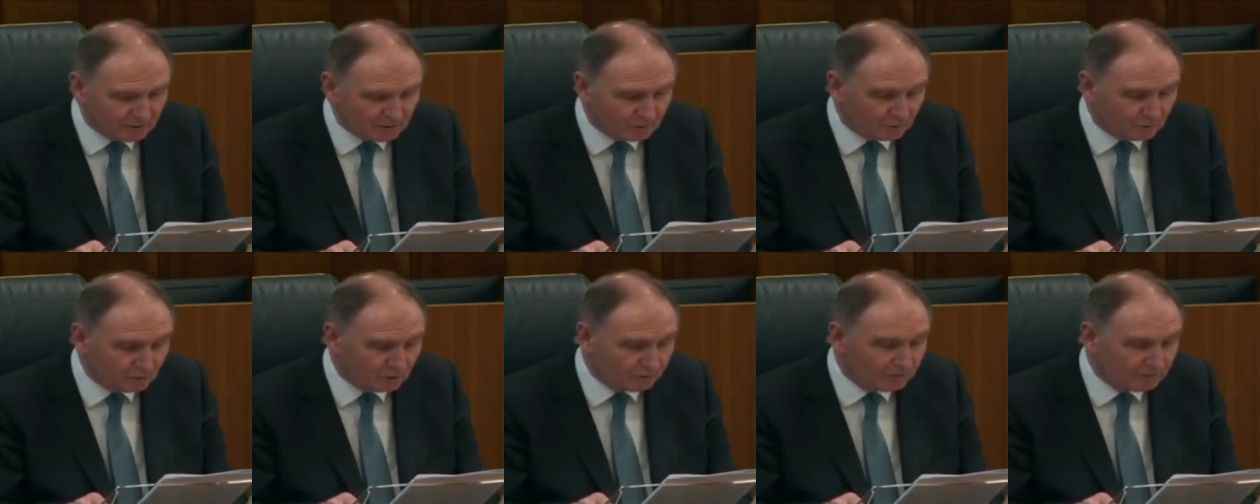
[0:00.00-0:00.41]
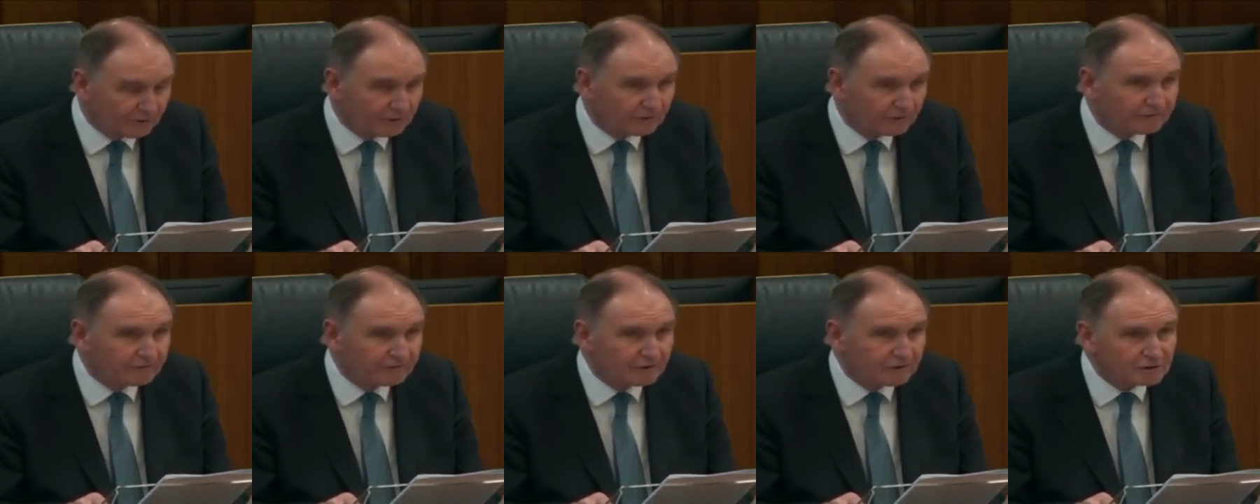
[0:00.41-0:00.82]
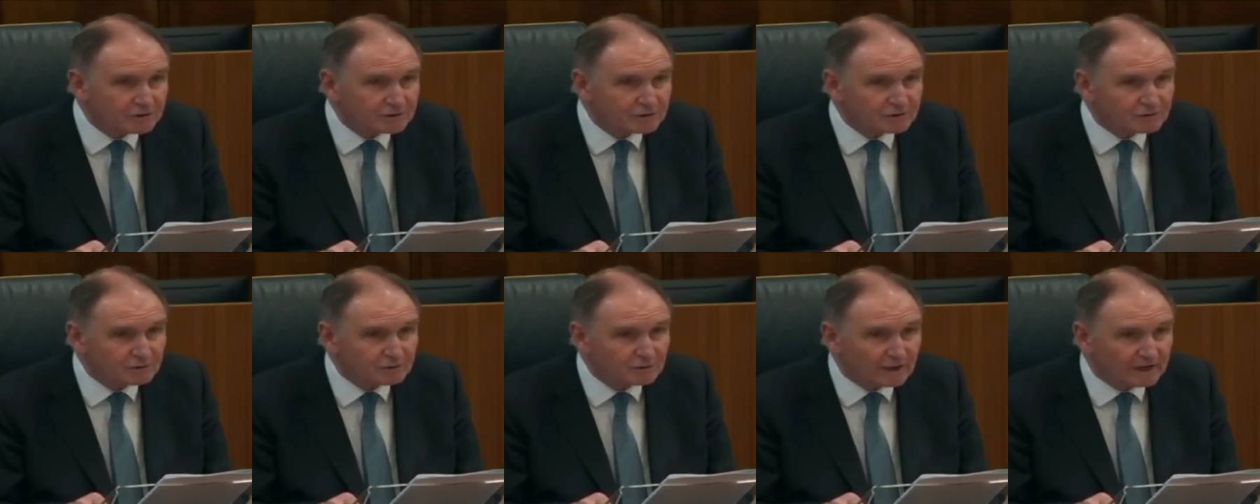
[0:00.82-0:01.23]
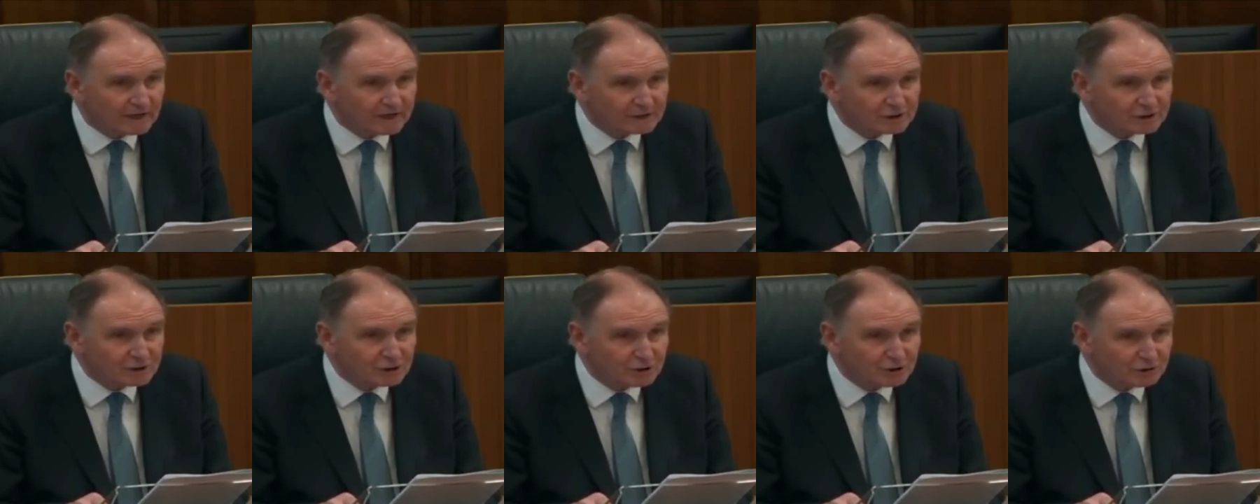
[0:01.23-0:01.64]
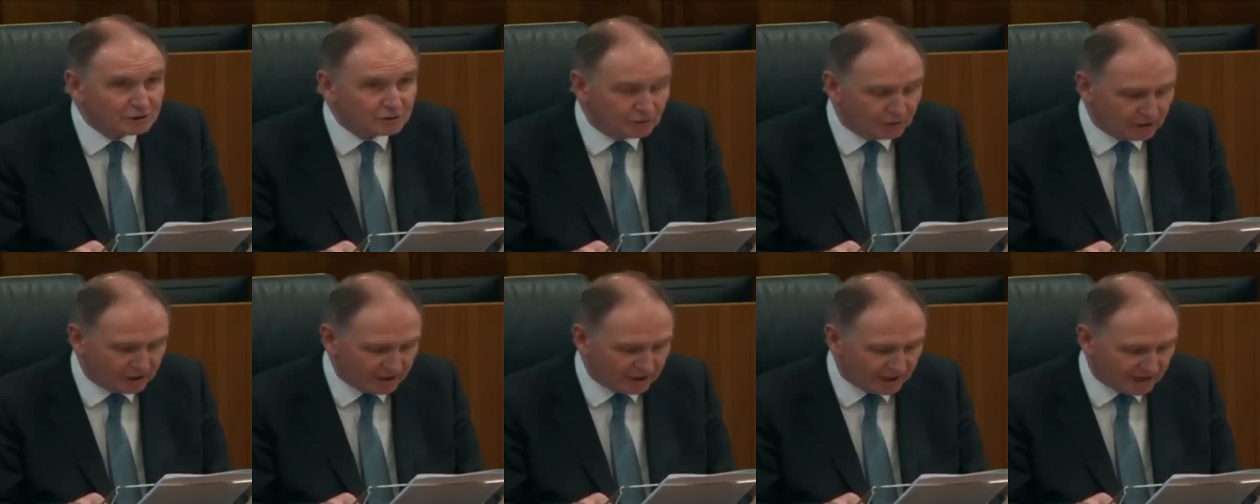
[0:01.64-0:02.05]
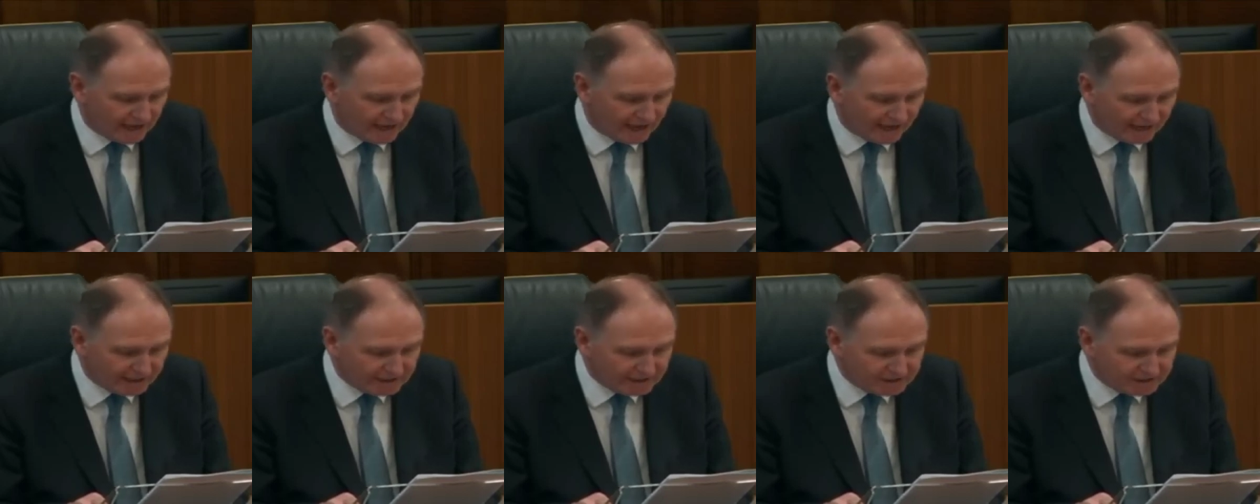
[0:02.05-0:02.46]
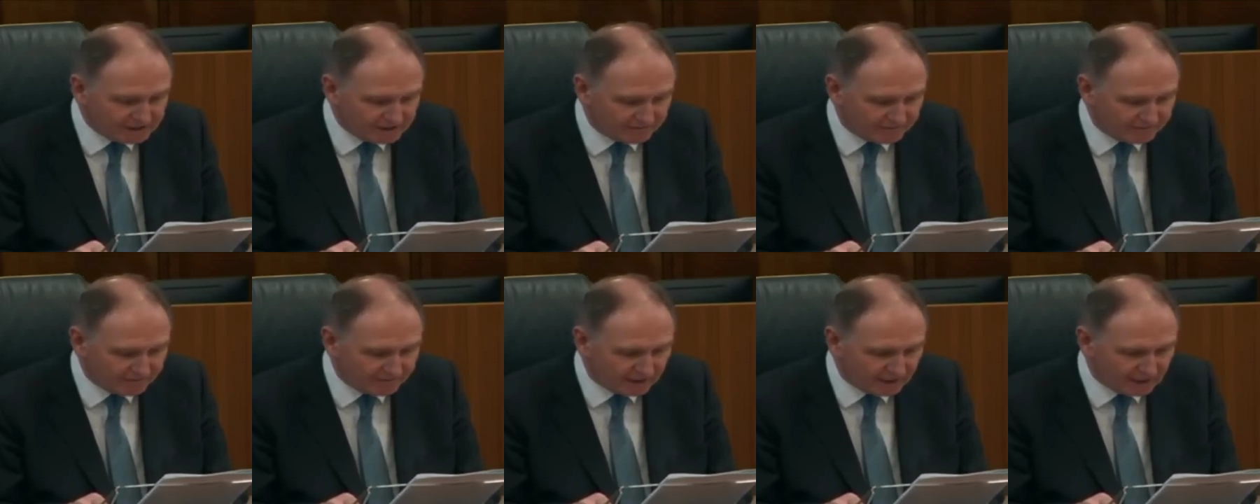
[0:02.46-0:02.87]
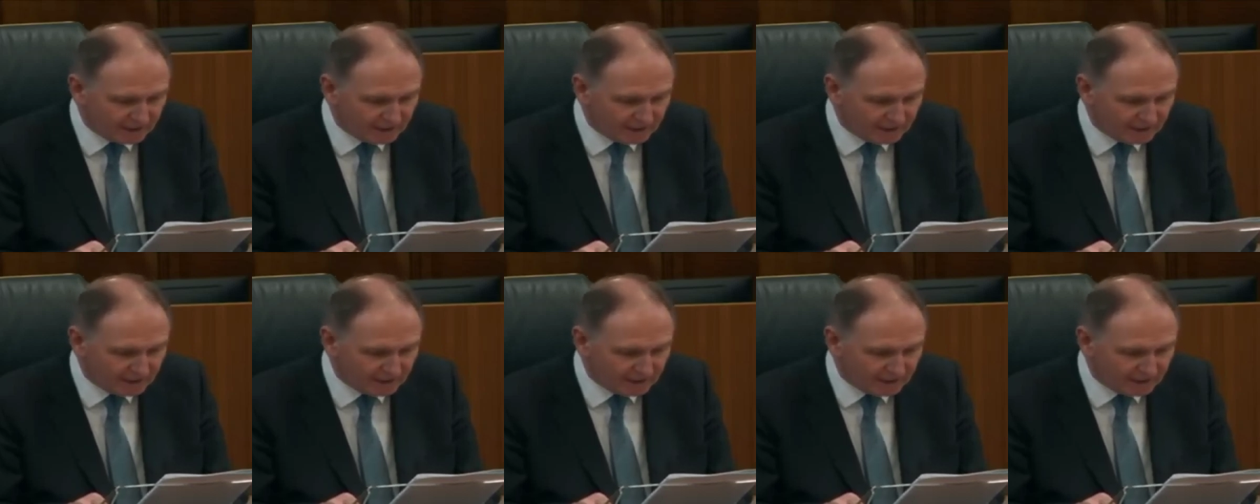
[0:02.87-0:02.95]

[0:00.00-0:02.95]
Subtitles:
who will be referred to as Juror X,